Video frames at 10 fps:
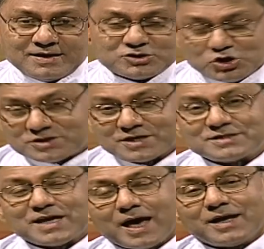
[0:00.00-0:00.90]
Jesus
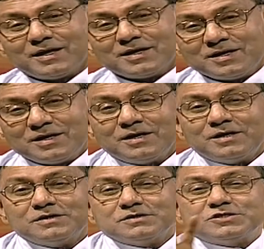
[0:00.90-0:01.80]
said,
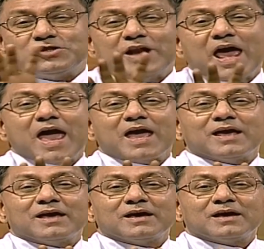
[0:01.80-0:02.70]

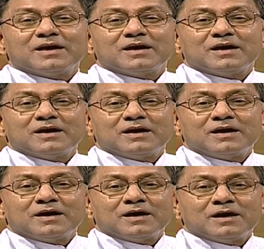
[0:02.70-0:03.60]
"Today,
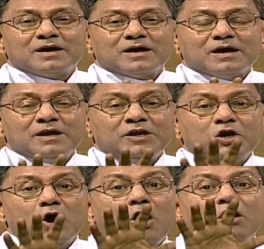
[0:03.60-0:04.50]
in
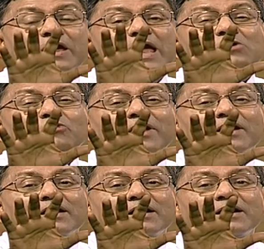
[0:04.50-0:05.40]
your hearing,
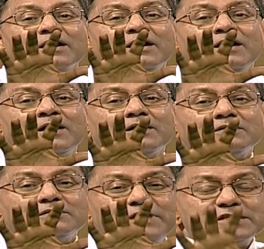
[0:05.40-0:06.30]

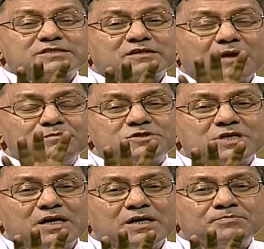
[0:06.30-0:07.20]
this
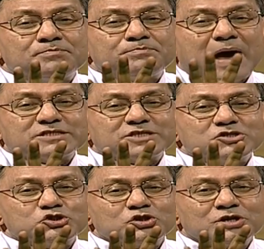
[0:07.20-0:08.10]
scripture
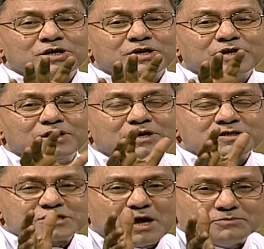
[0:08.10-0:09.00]
passage
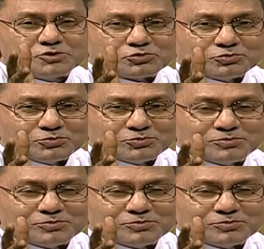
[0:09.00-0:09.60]
is come true."